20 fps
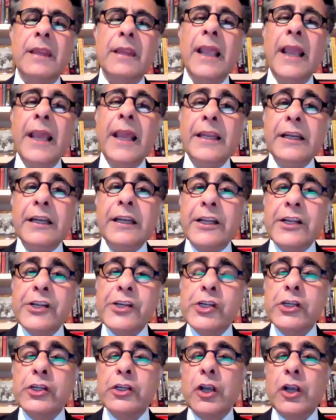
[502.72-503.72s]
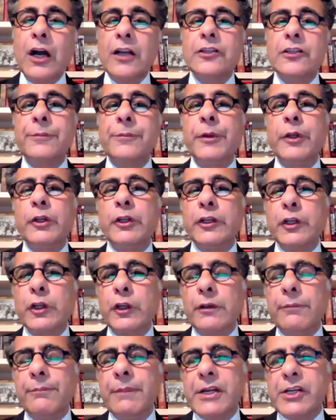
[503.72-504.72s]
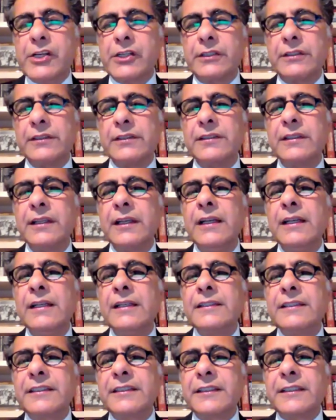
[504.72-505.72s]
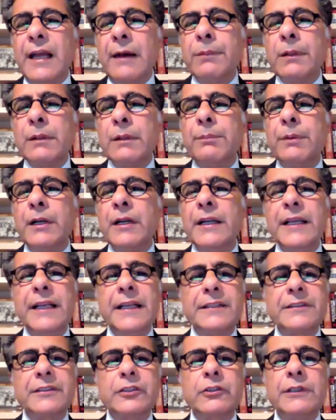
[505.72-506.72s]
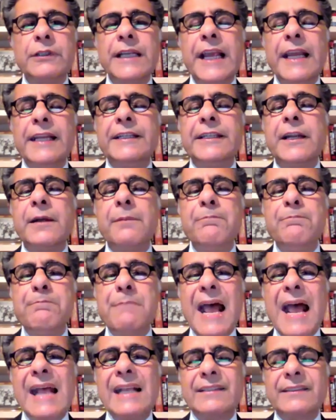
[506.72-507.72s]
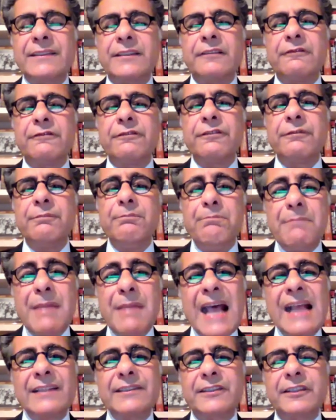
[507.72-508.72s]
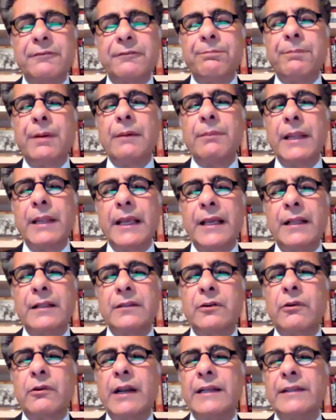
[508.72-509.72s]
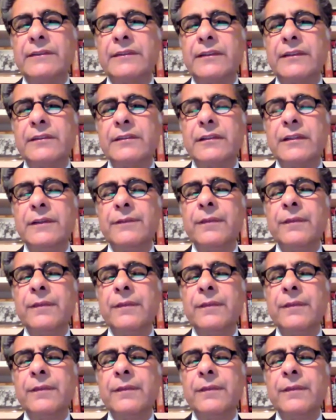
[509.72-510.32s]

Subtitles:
In addition to contributing to emissions, stubble burning has created a massive, massive public health crisis,